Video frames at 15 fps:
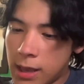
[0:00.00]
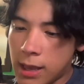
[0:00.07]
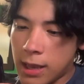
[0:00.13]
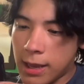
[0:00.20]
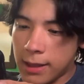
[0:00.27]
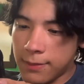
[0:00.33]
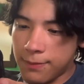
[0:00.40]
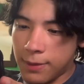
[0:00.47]

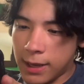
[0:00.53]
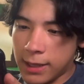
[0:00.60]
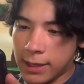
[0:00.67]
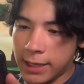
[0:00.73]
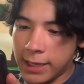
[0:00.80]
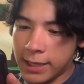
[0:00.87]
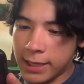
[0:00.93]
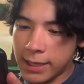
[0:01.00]
And
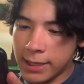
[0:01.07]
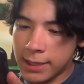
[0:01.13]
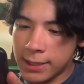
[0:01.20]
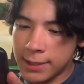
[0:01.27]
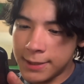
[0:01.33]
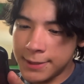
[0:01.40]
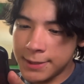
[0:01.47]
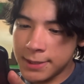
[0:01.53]
Beylik
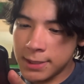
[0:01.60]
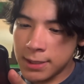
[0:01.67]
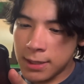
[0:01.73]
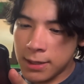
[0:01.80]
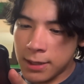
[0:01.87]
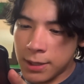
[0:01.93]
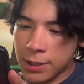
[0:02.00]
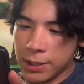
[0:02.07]
is
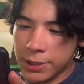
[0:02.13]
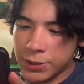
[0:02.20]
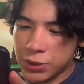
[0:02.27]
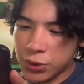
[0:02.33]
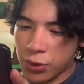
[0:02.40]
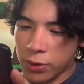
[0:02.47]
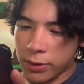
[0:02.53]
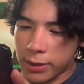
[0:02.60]

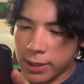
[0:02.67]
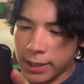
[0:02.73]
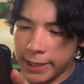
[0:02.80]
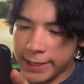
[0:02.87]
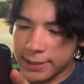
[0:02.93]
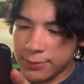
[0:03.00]
historically